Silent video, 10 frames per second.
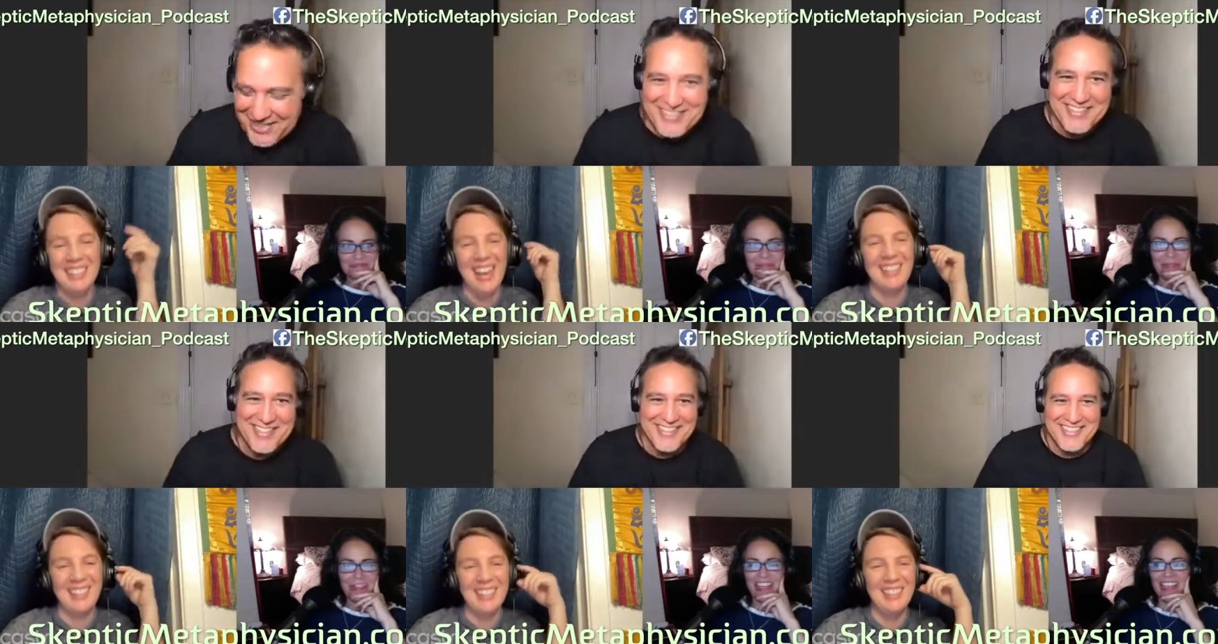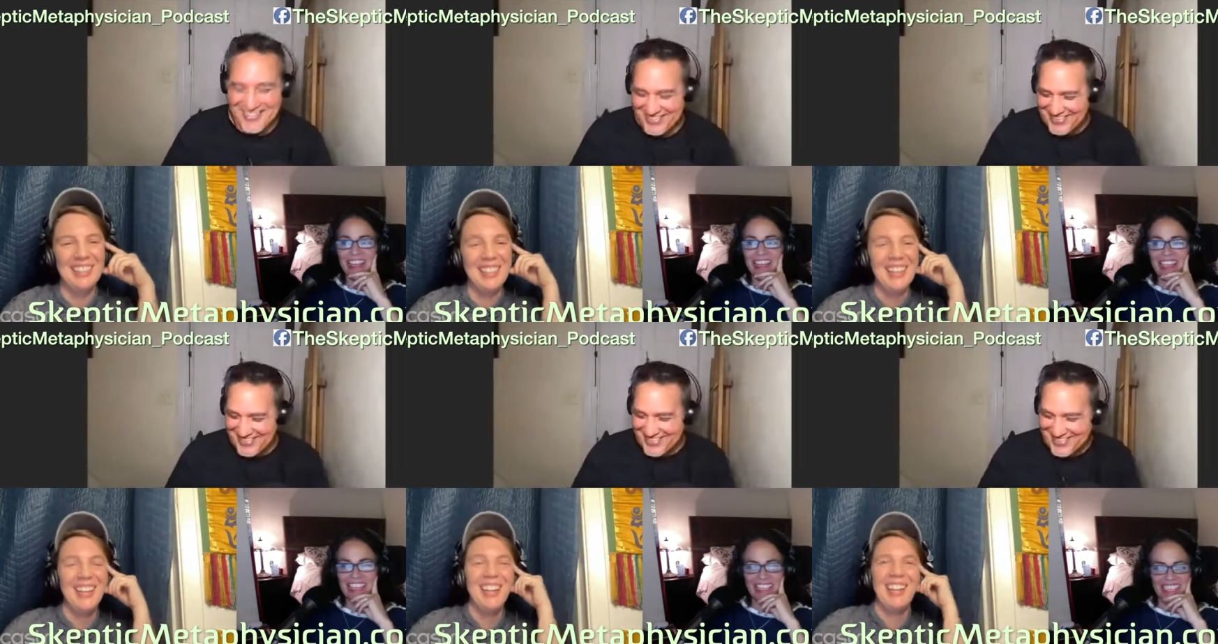Speaker 1: exactly.
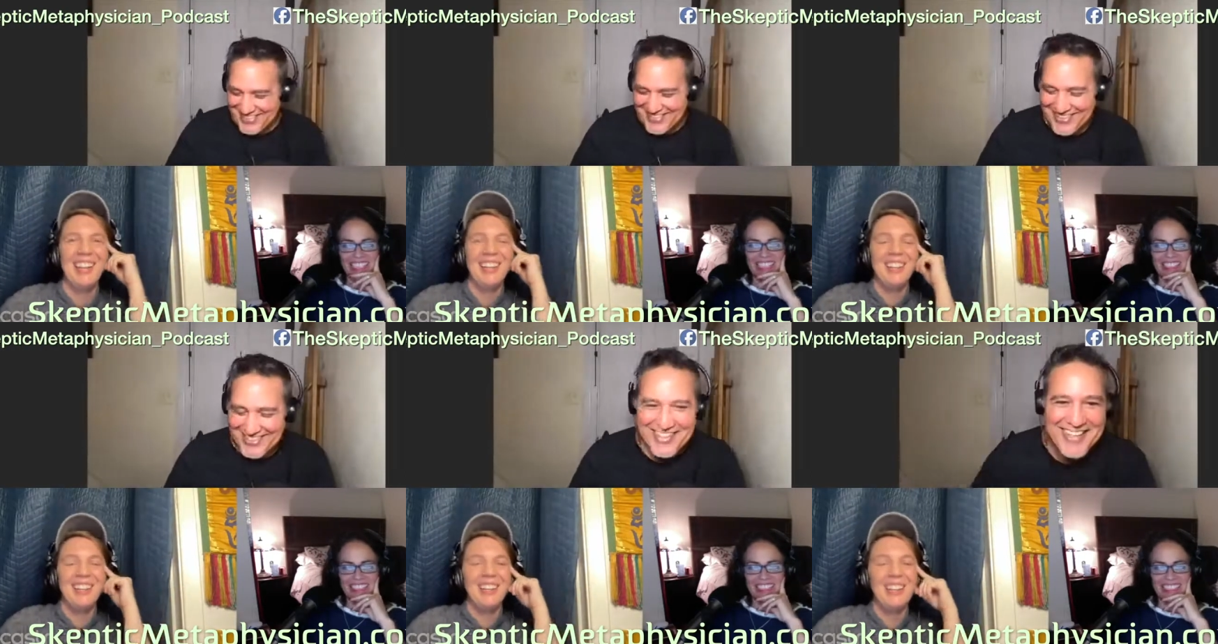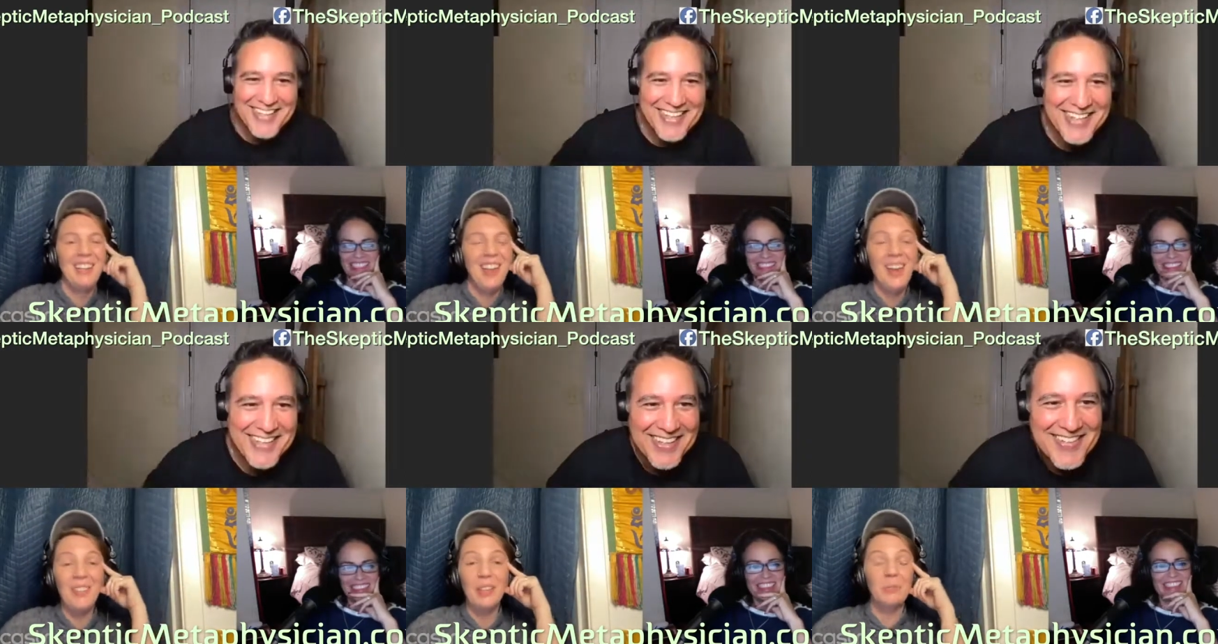
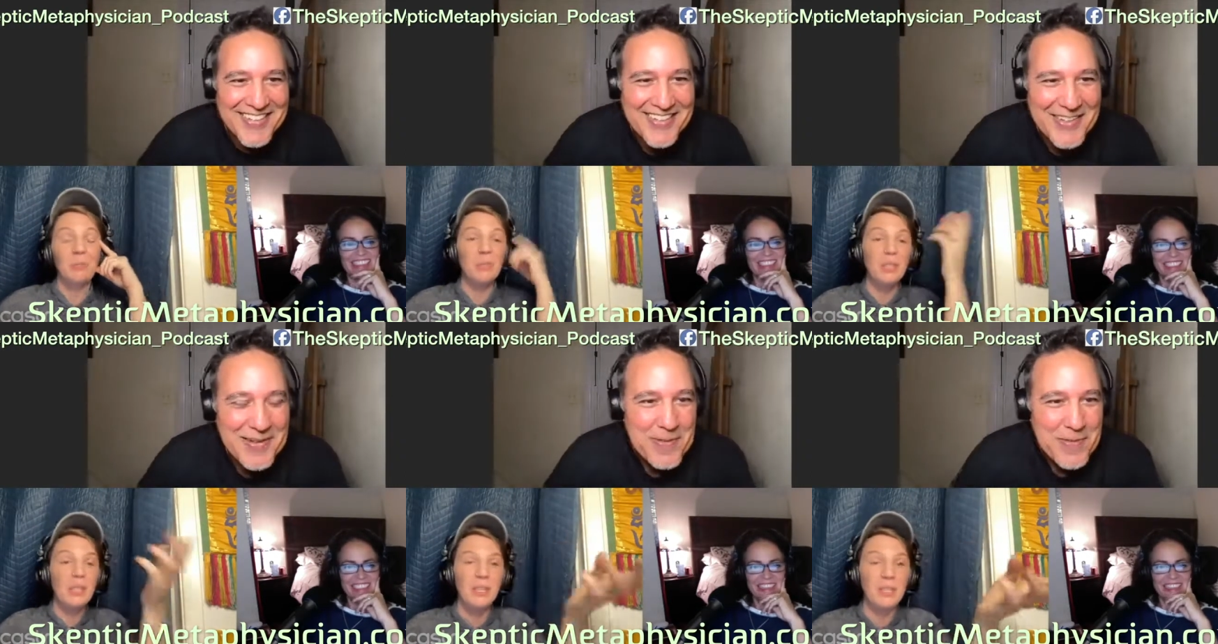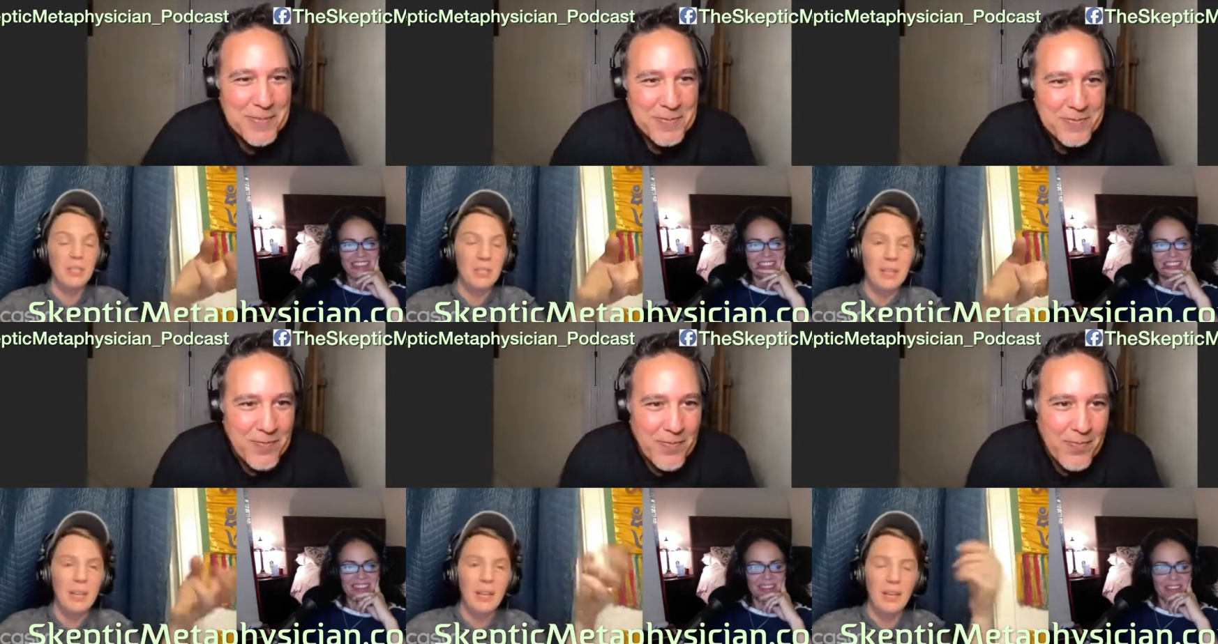yeah, that's really
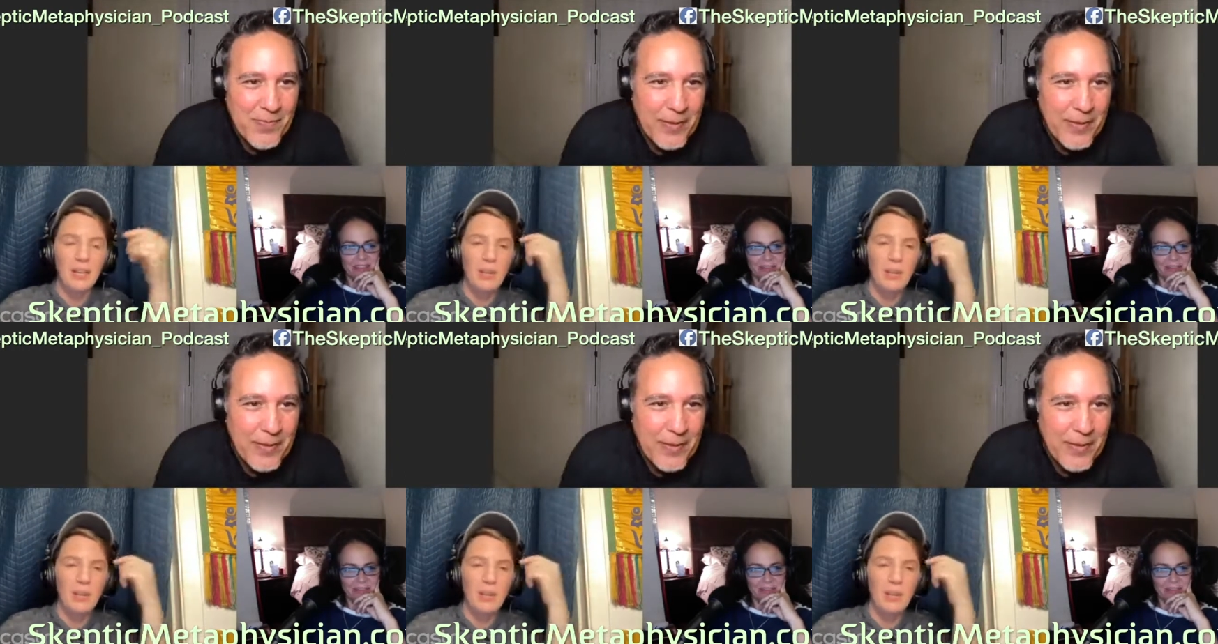interesting.